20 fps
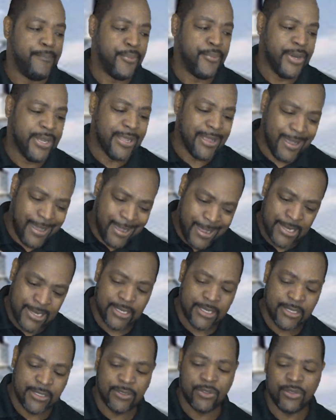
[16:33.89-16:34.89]
bring
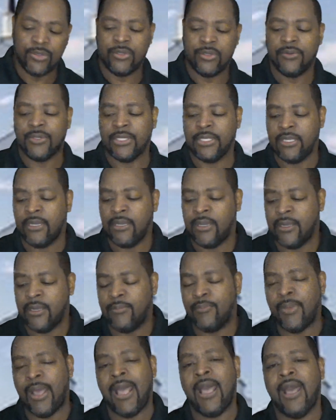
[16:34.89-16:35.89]
honor and glory to
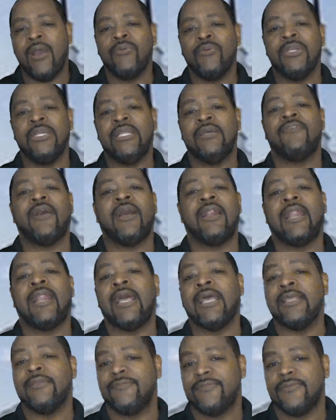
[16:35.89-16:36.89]
God by how we live our
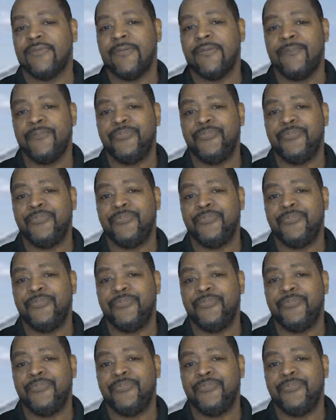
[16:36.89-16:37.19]
life